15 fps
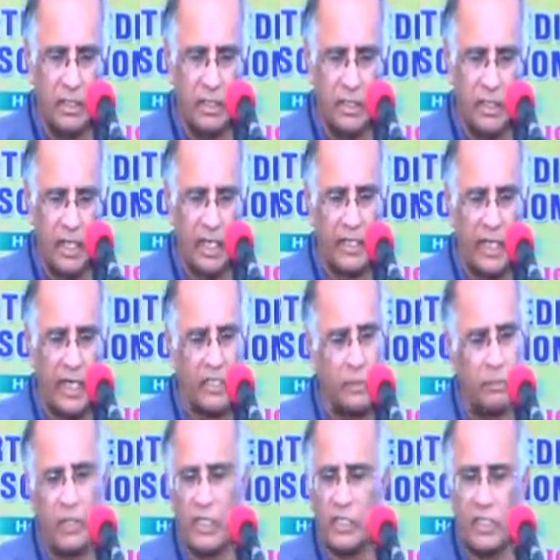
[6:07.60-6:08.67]
And that's the
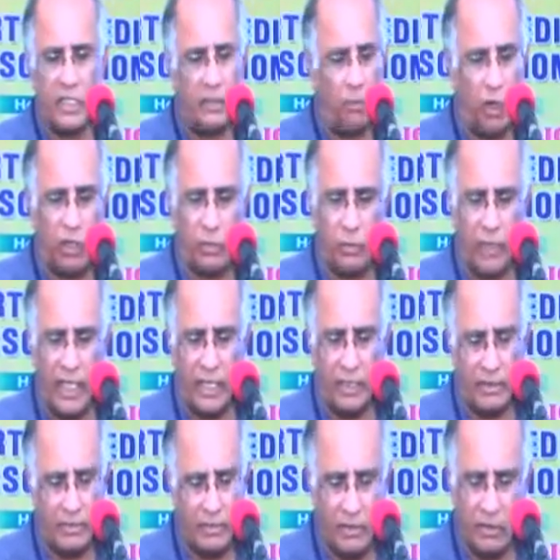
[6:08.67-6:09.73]
patient. He walks well
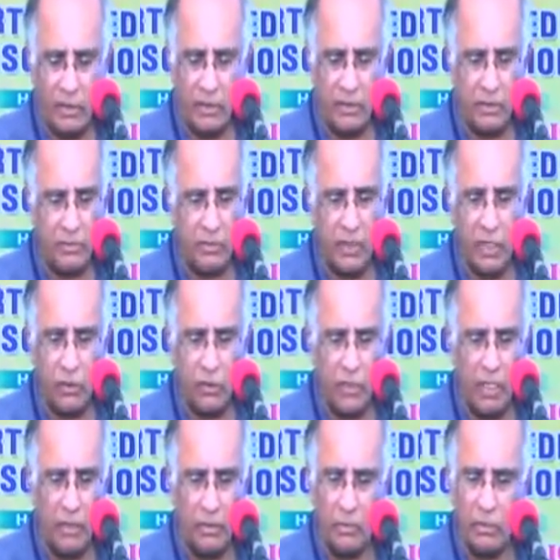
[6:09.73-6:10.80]
with
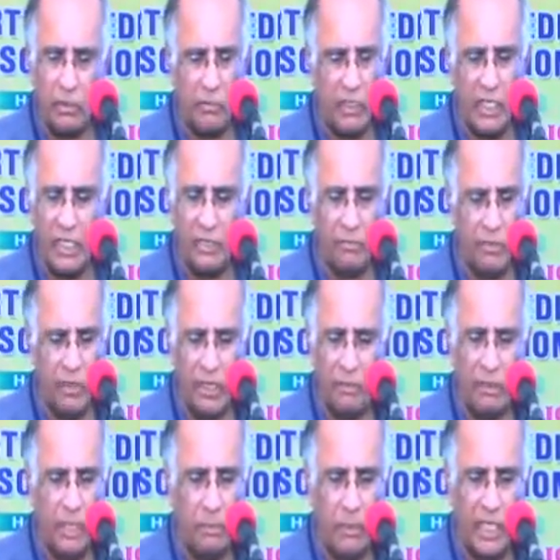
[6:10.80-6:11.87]
a very
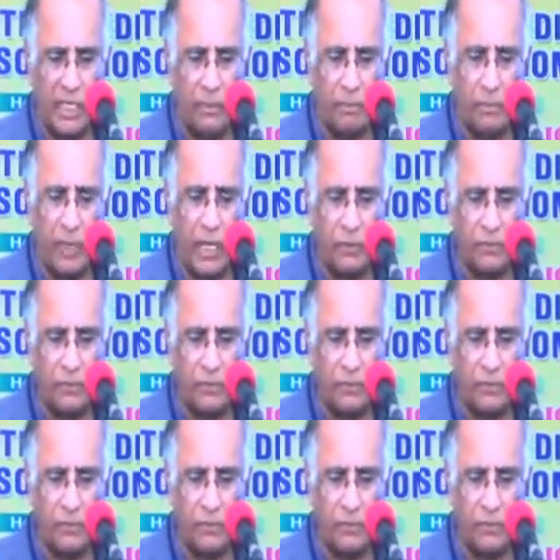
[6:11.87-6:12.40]
minimal limp now.